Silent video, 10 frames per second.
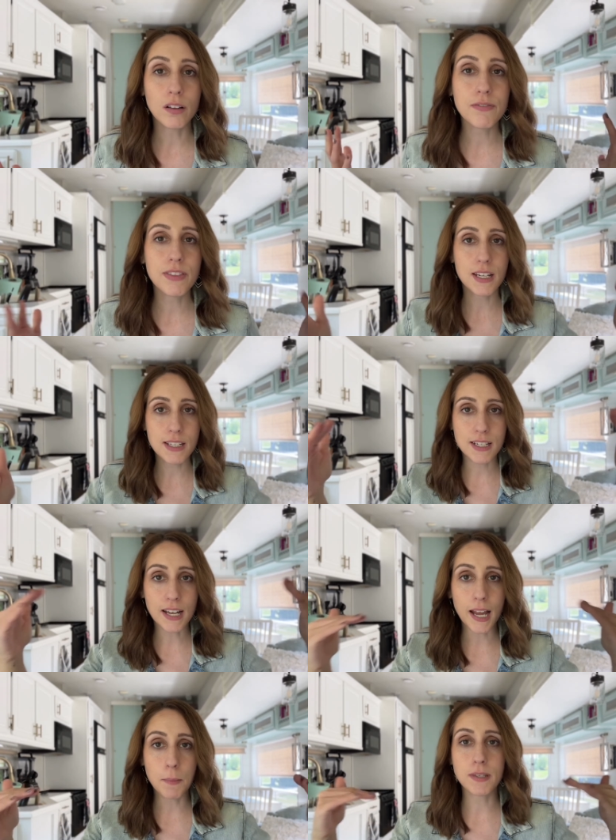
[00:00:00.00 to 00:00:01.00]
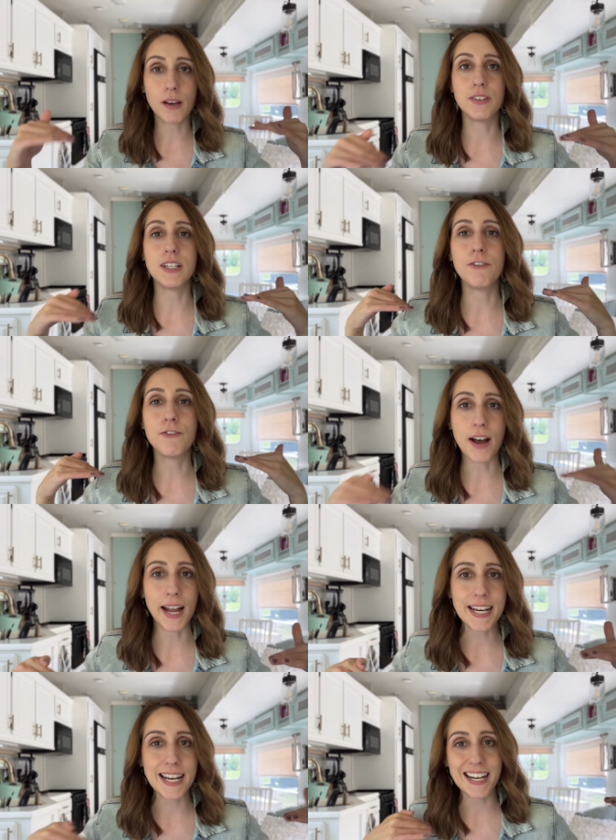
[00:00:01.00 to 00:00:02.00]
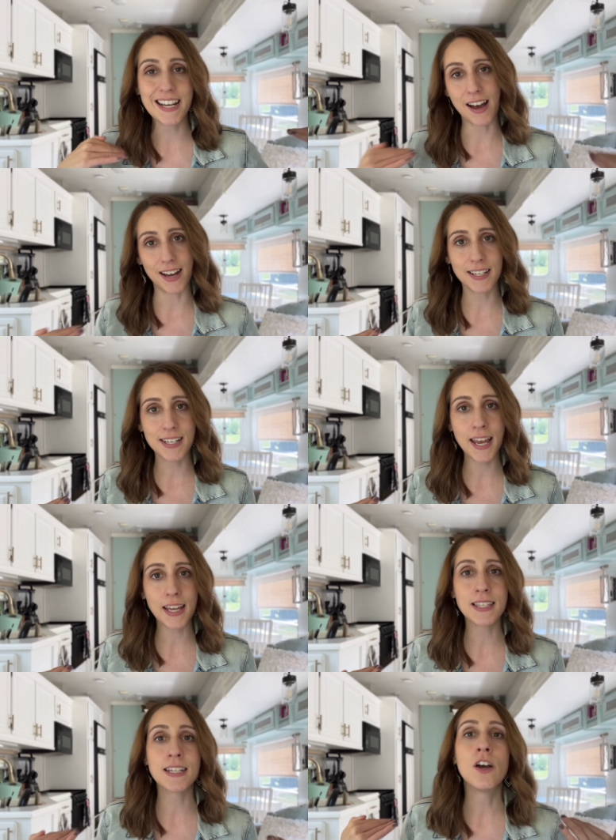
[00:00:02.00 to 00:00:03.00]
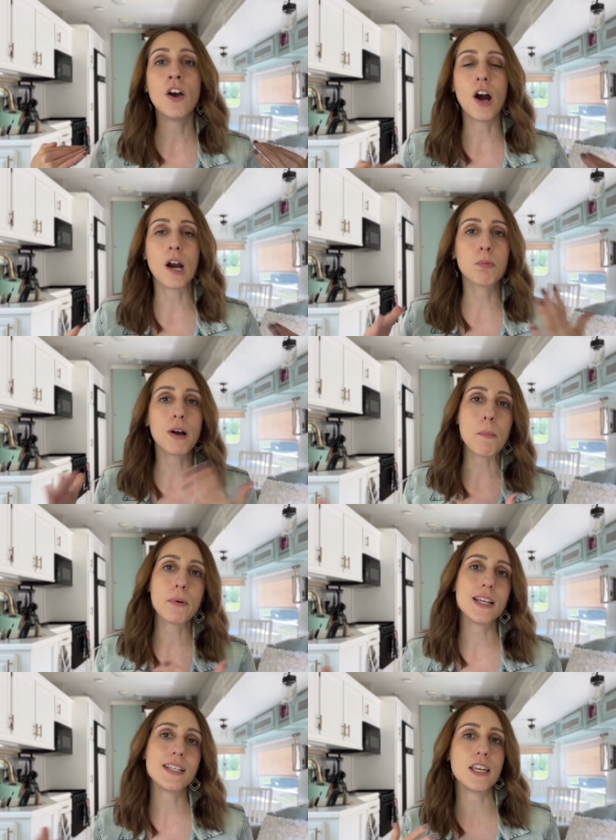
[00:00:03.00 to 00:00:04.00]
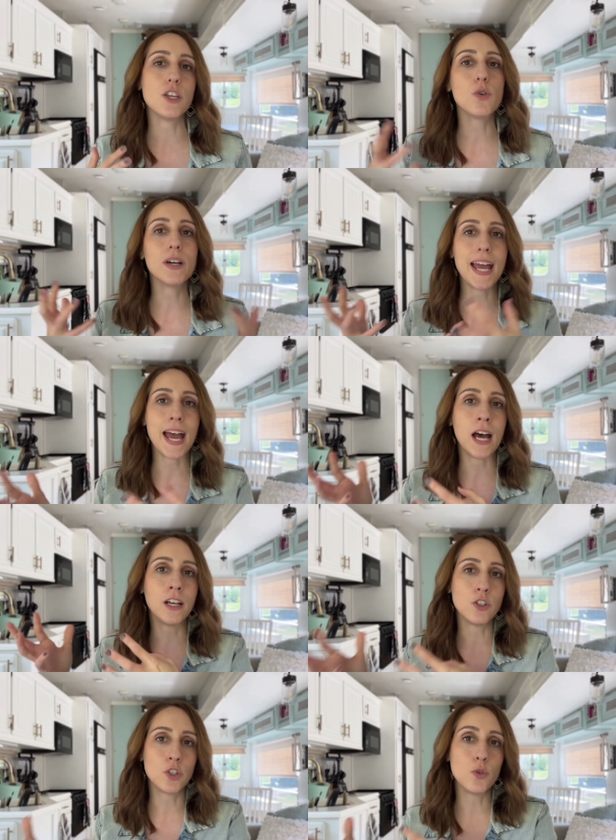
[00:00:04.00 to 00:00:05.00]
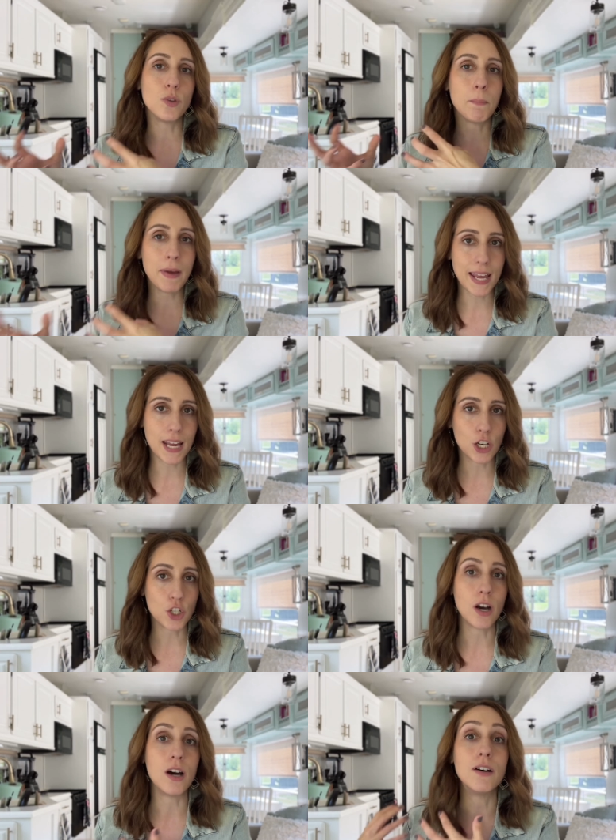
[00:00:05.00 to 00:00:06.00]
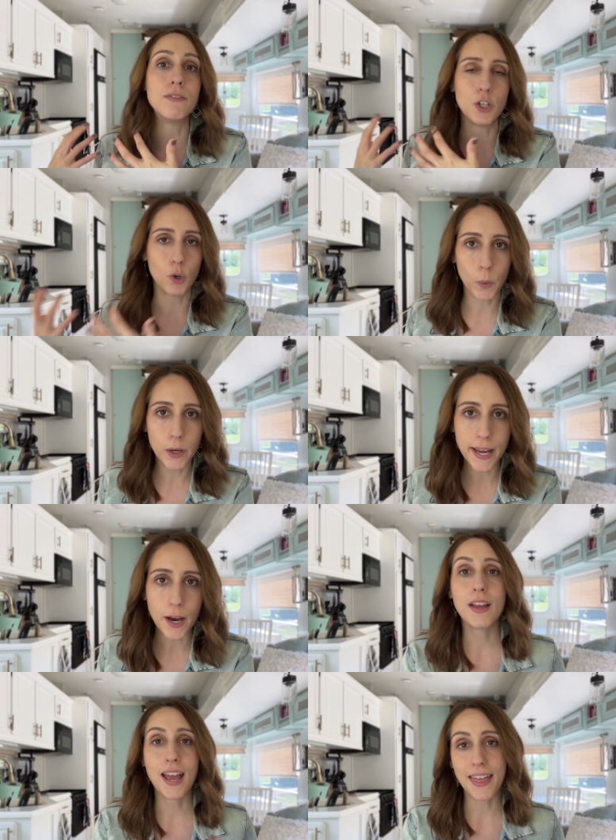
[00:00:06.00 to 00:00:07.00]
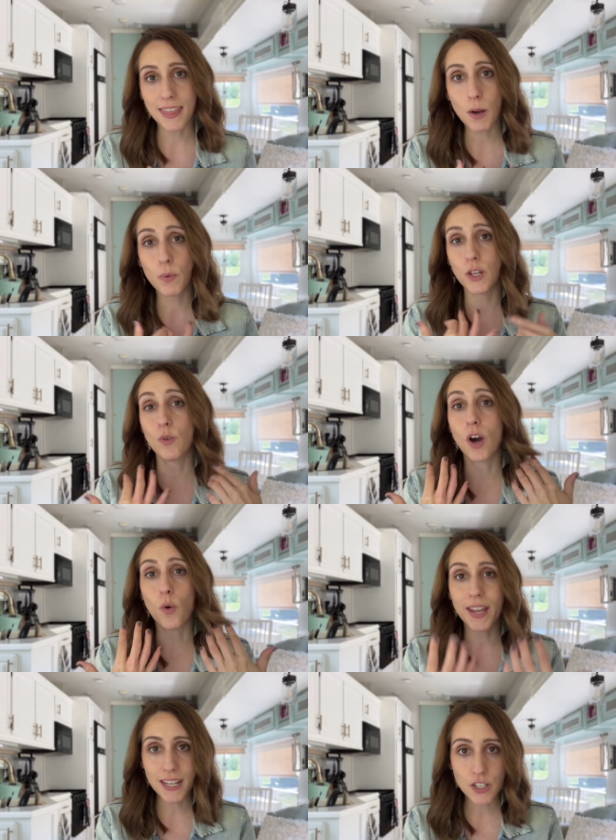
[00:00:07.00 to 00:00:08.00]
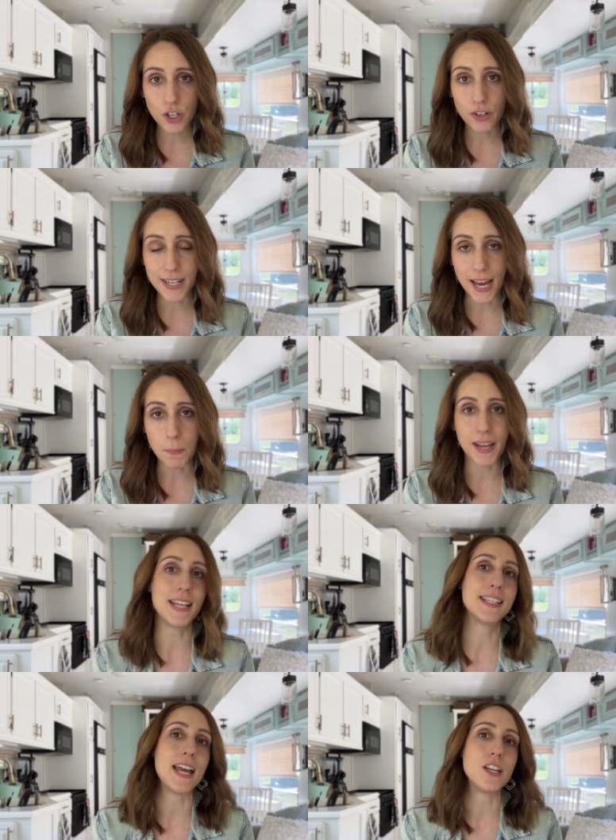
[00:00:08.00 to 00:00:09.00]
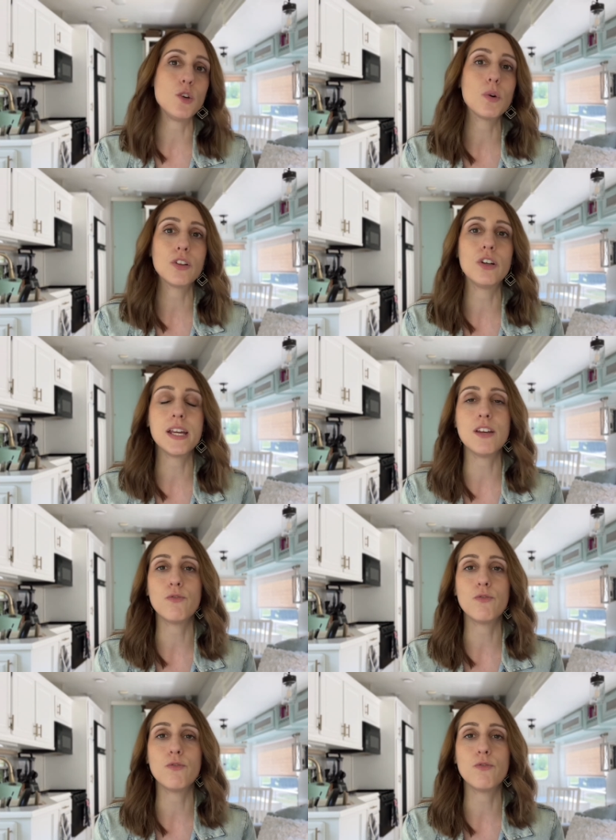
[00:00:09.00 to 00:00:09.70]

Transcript: of these types of defining context are properties that you could add to the page of your workout. And then when you go into your database and you are looking